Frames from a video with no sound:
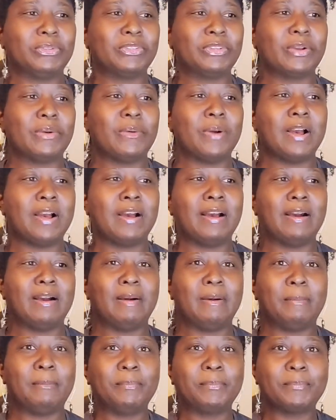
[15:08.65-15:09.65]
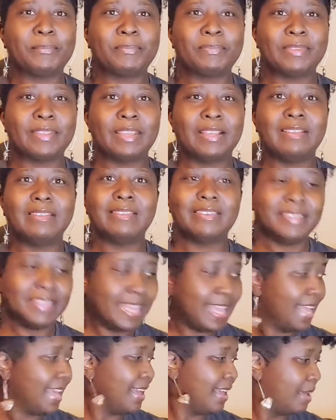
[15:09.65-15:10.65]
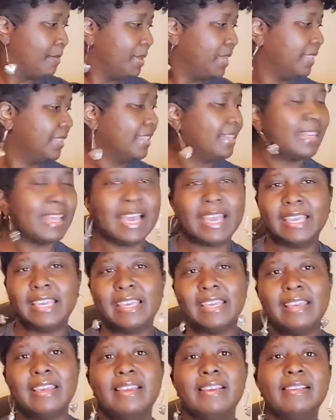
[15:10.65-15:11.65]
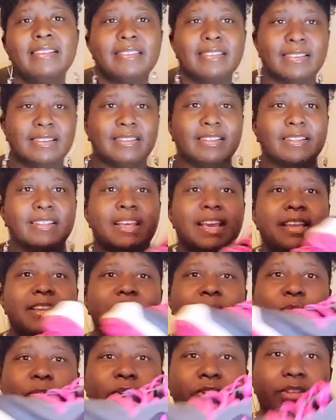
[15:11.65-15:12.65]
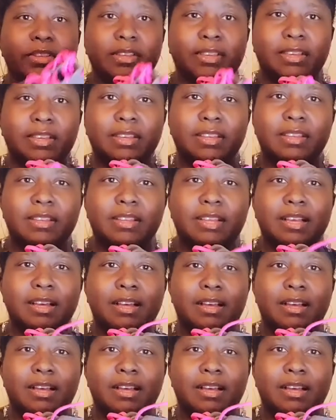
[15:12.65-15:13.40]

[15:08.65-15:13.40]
So I mean, the Nikes were good.